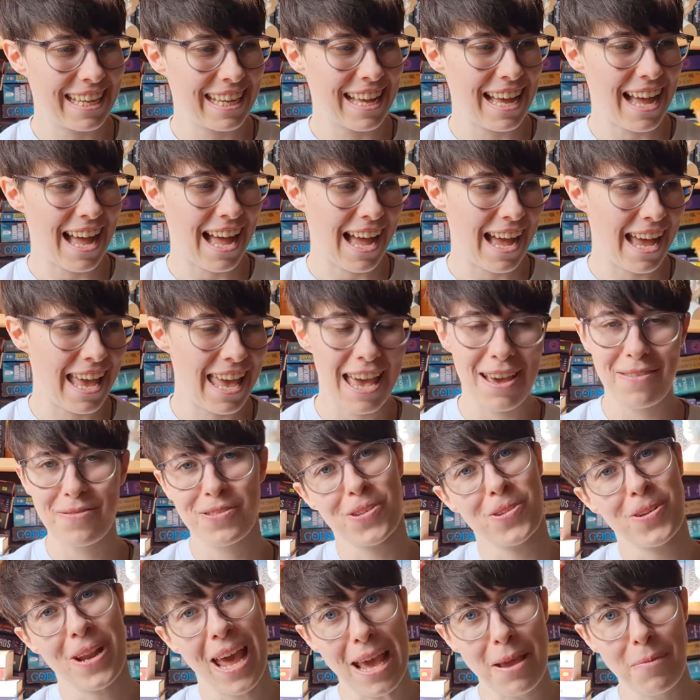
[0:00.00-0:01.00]
I have
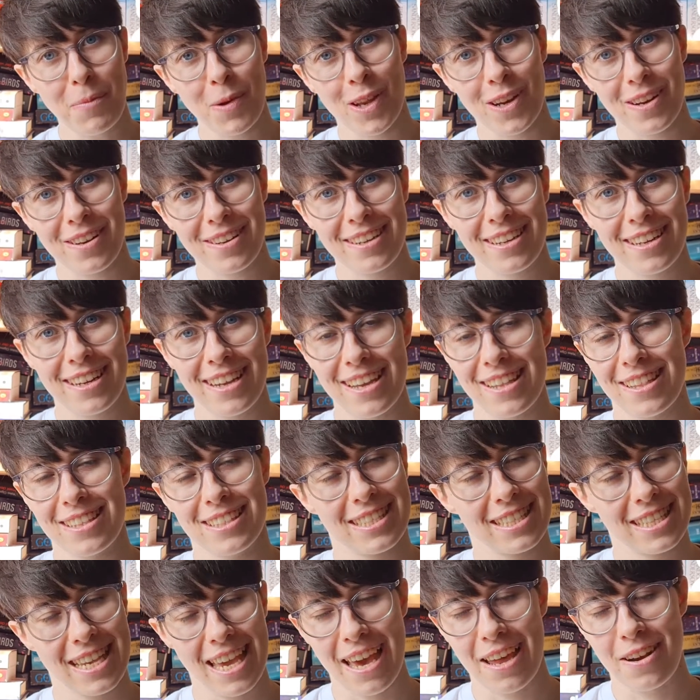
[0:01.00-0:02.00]
to name it in
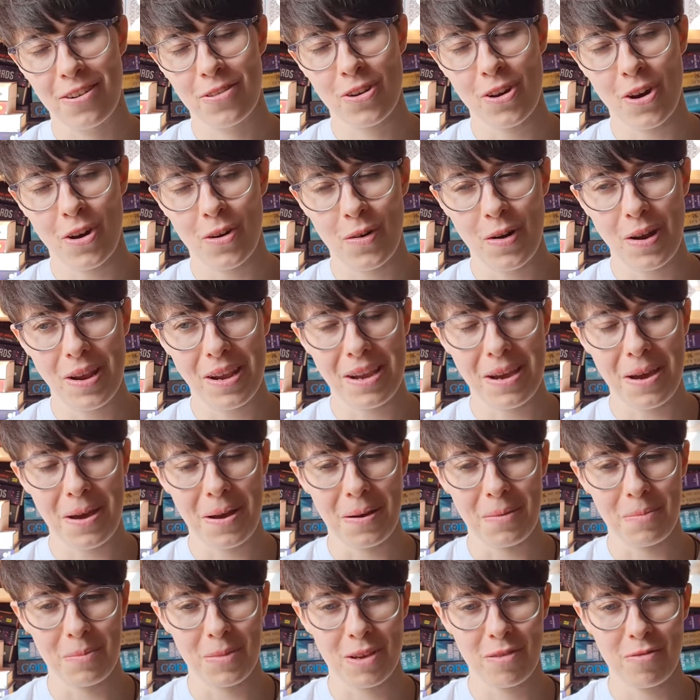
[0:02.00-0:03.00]
this category,
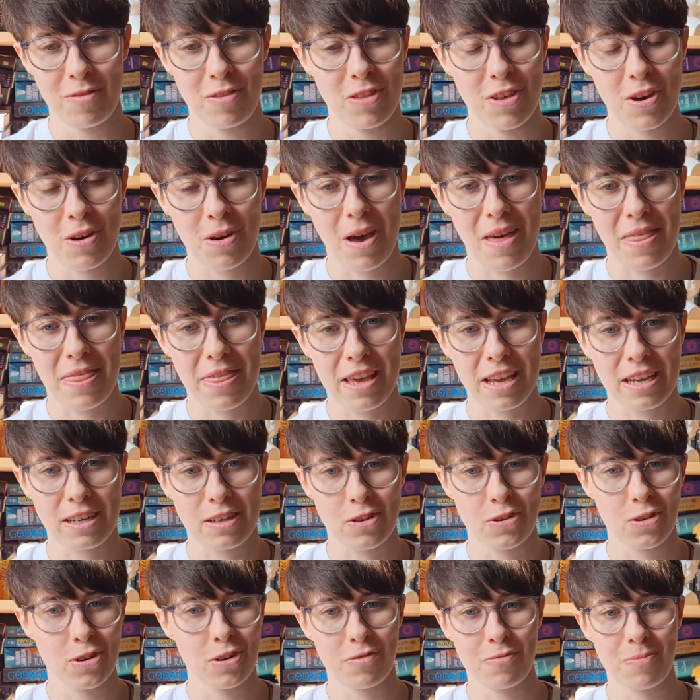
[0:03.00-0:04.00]
even though I think
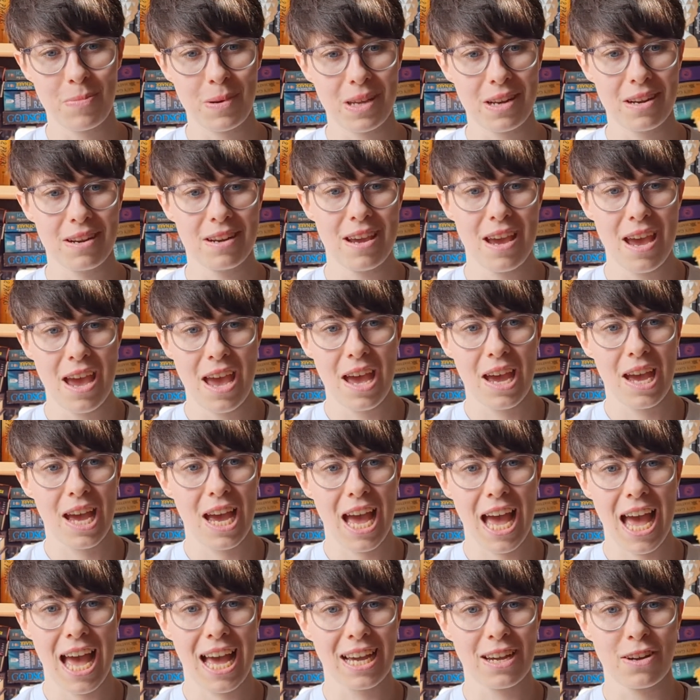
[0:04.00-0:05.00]
it could have been
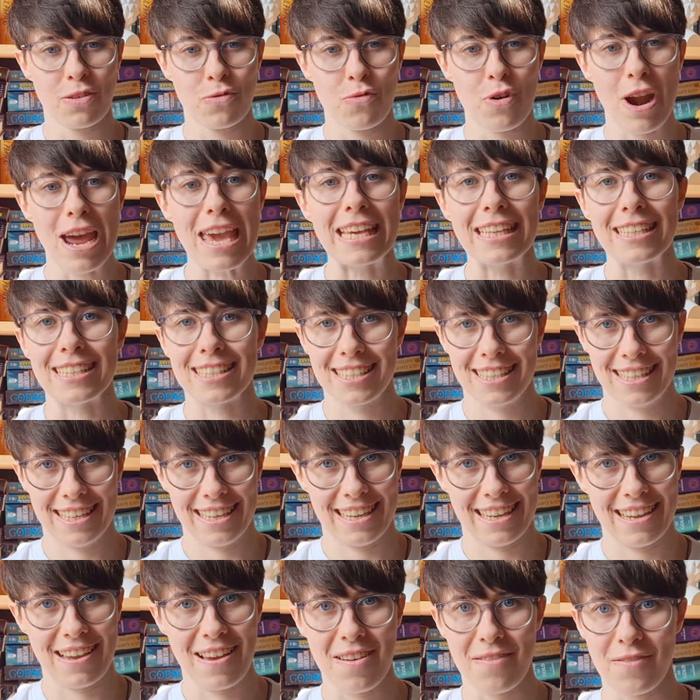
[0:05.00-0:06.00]
great,
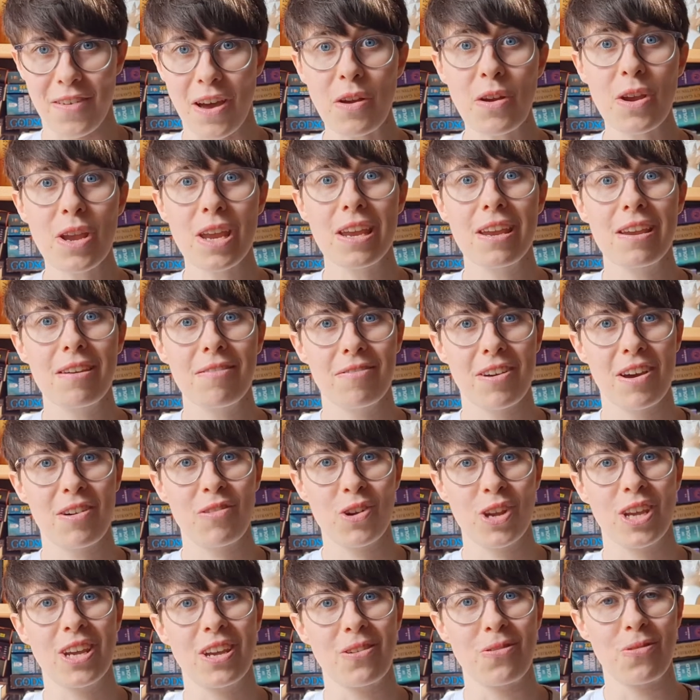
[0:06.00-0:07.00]
very,
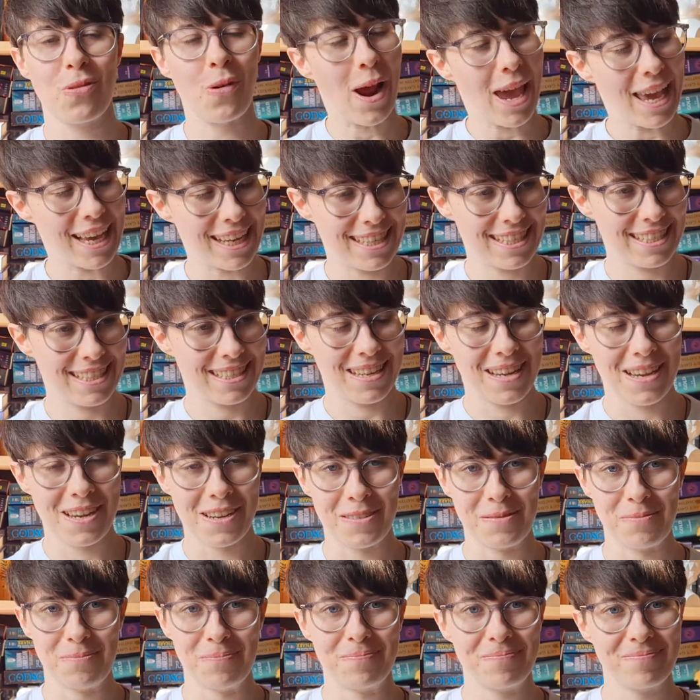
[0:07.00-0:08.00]
very great.
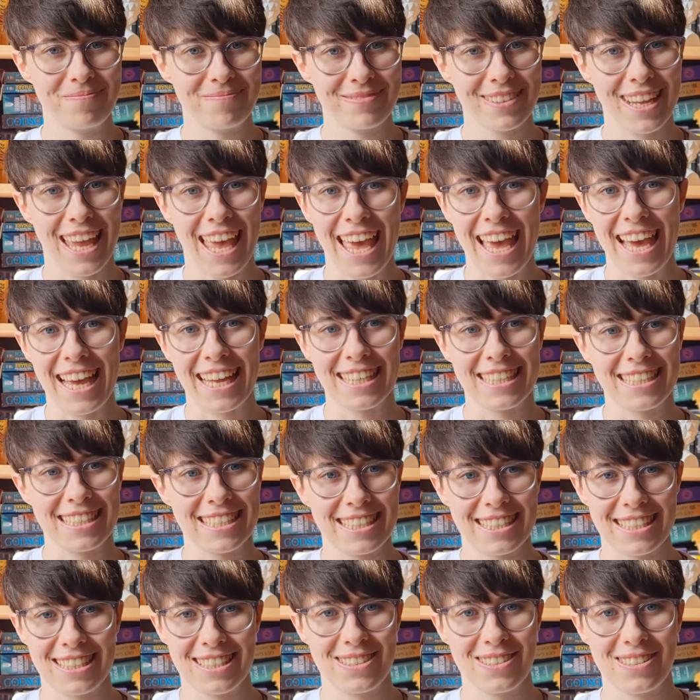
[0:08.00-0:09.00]
And
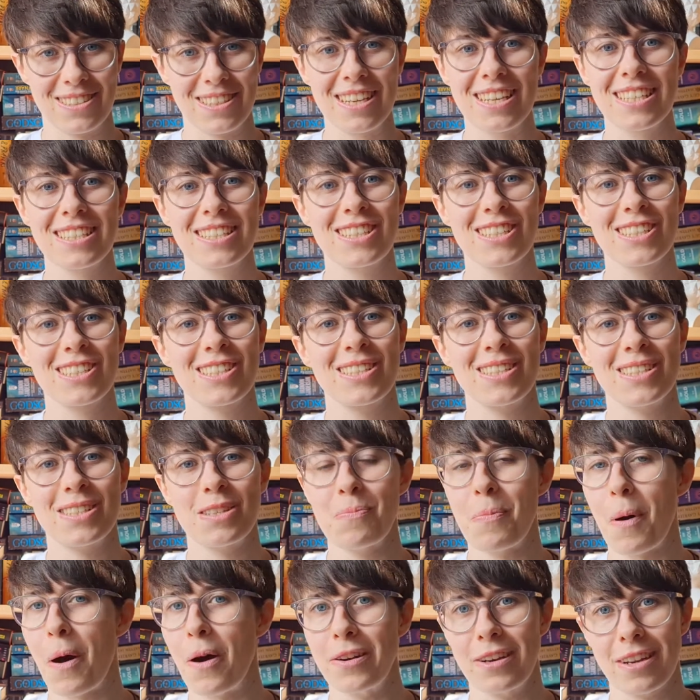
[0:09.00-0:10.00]
it's just
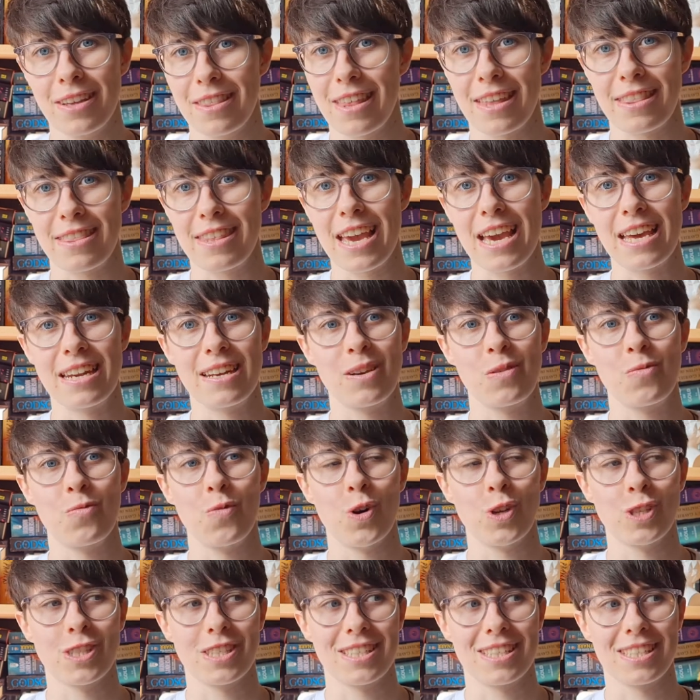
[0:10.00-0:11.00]
disappointing that the ending
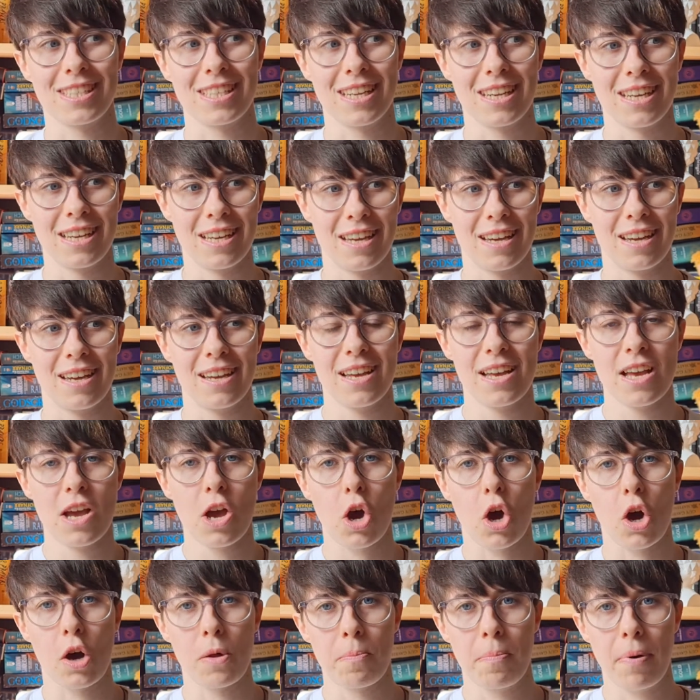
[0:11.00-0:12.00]
wasn't
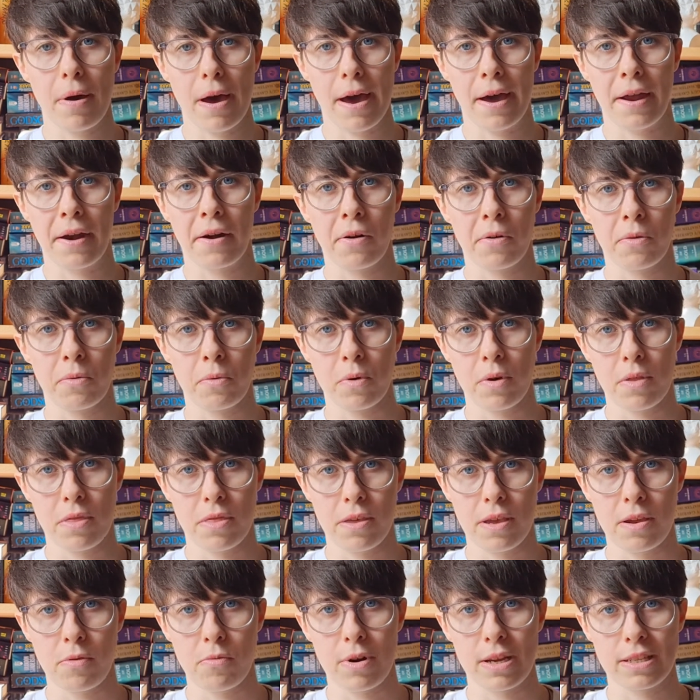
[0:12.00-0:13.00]
on par with
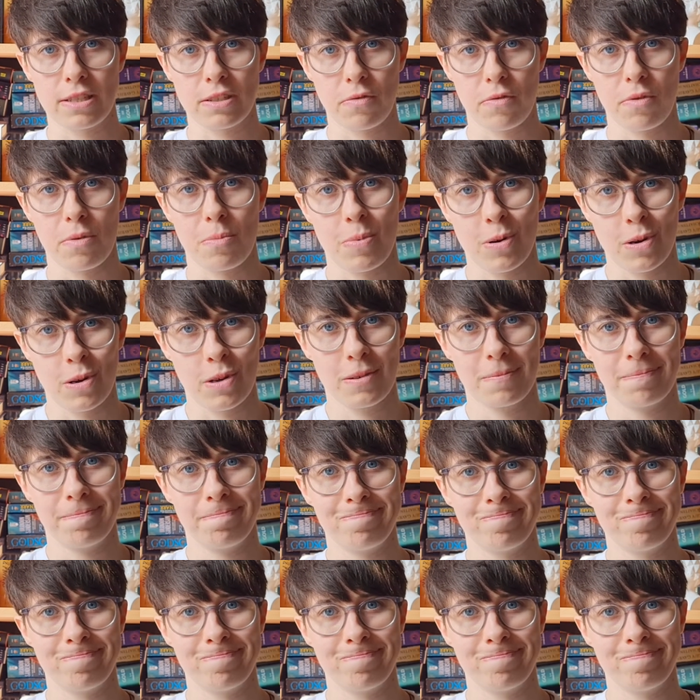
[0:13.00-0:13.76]
the rest of the book.